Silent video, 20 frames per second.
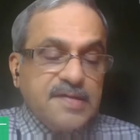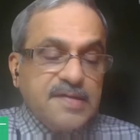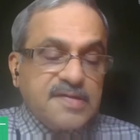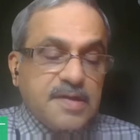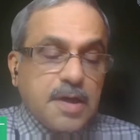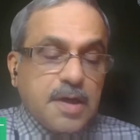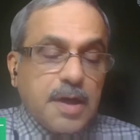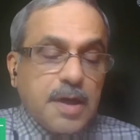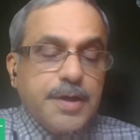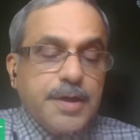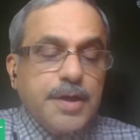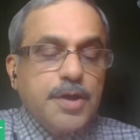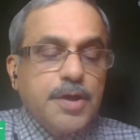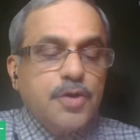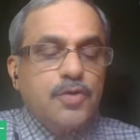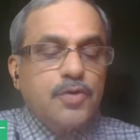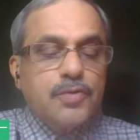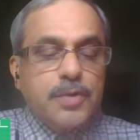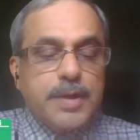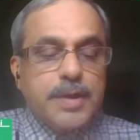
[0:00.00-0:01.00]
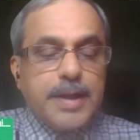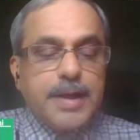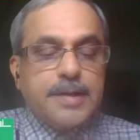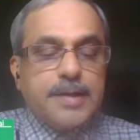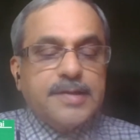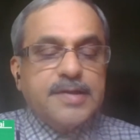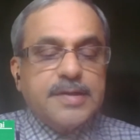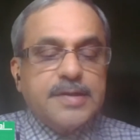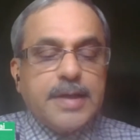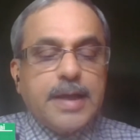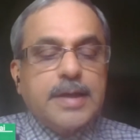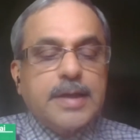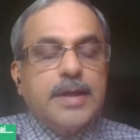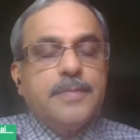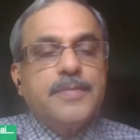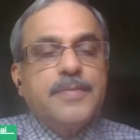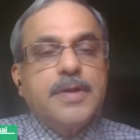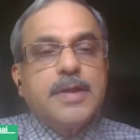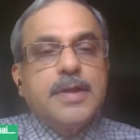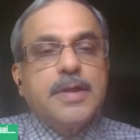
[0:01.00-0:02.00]
please continue to take
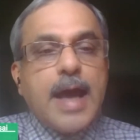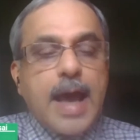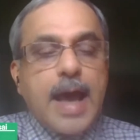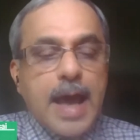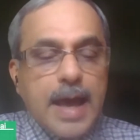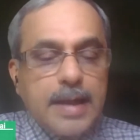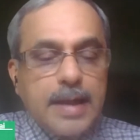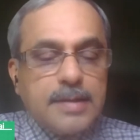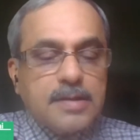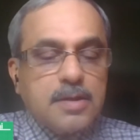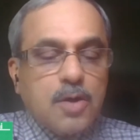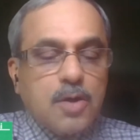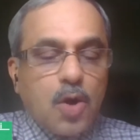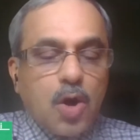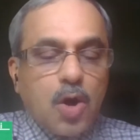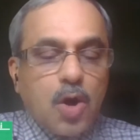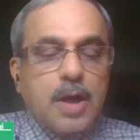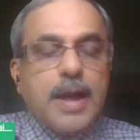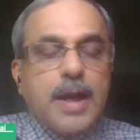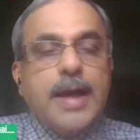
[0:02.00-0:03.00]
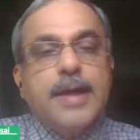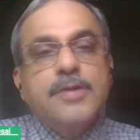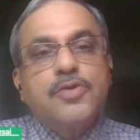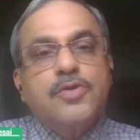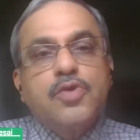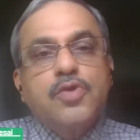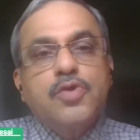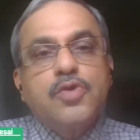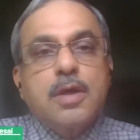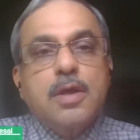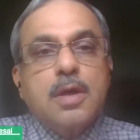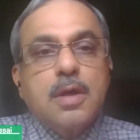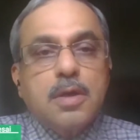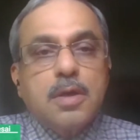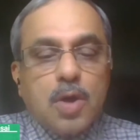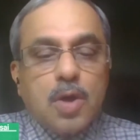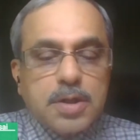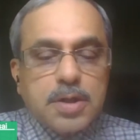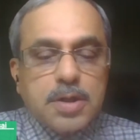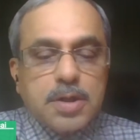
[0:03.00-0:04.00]
sitagliptin as long as your
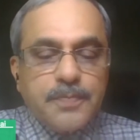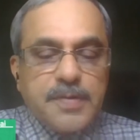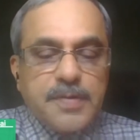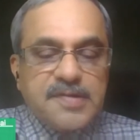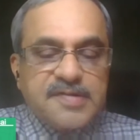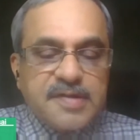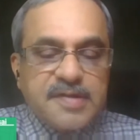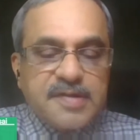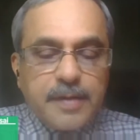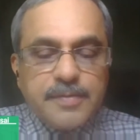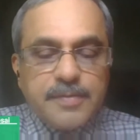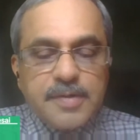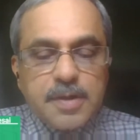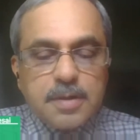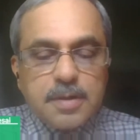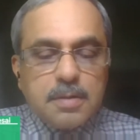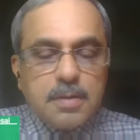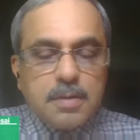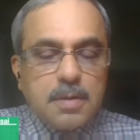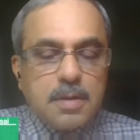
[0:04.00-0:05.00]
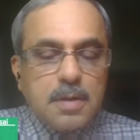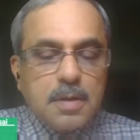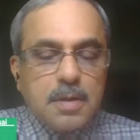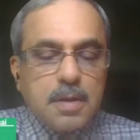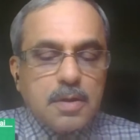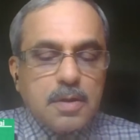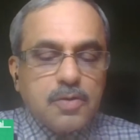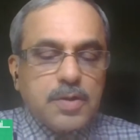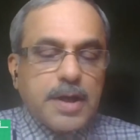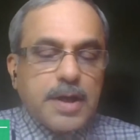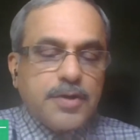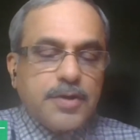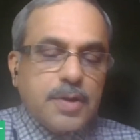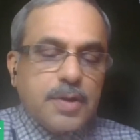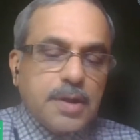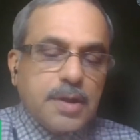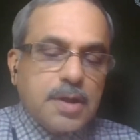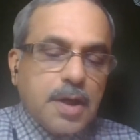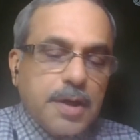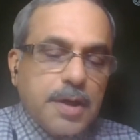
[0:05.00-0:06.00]
doctor prescribes it so that
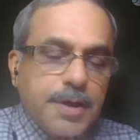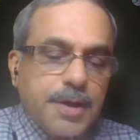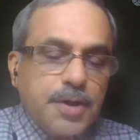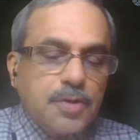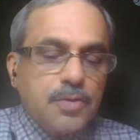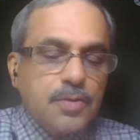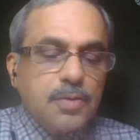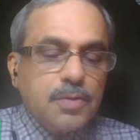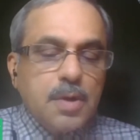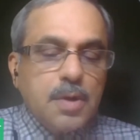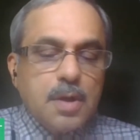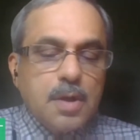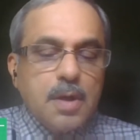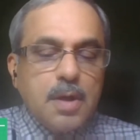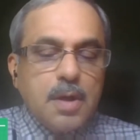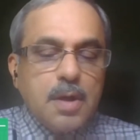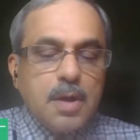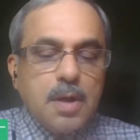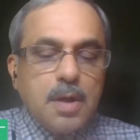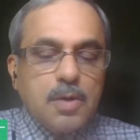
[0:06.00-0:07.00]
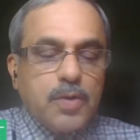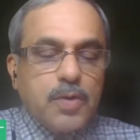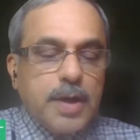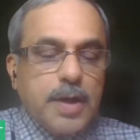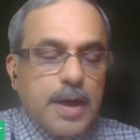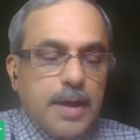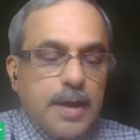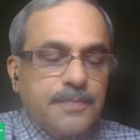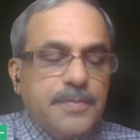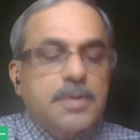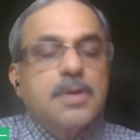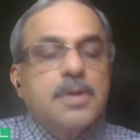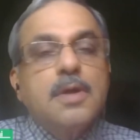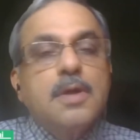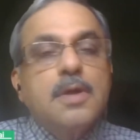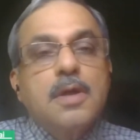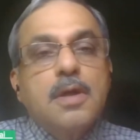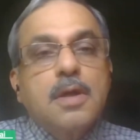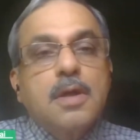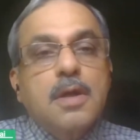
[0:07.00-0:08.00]
you can continue to help
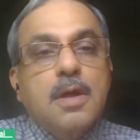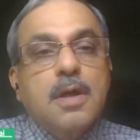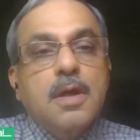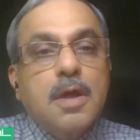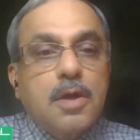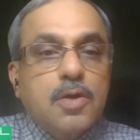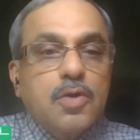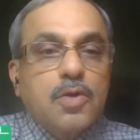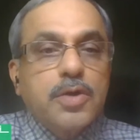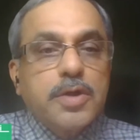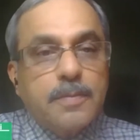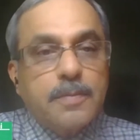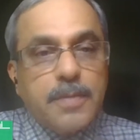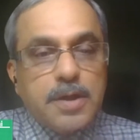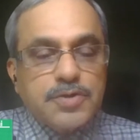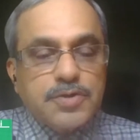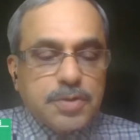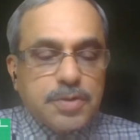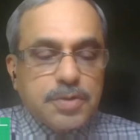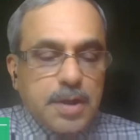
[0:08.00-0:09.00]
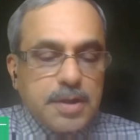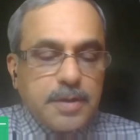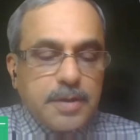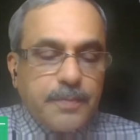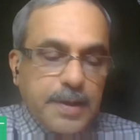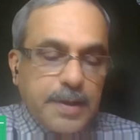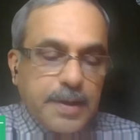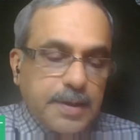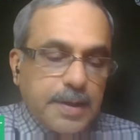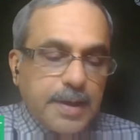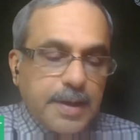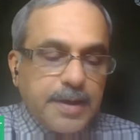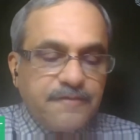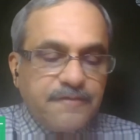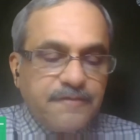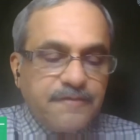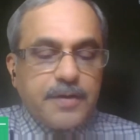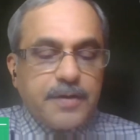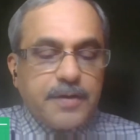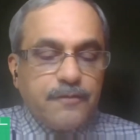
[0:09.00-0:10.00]
control your blood sugar in a better and
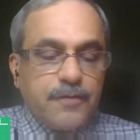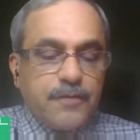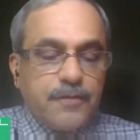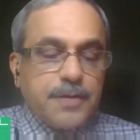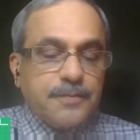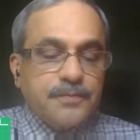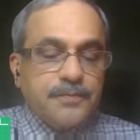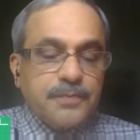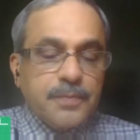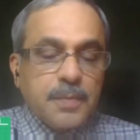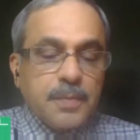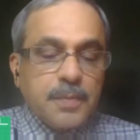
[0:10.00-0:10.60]
effective way.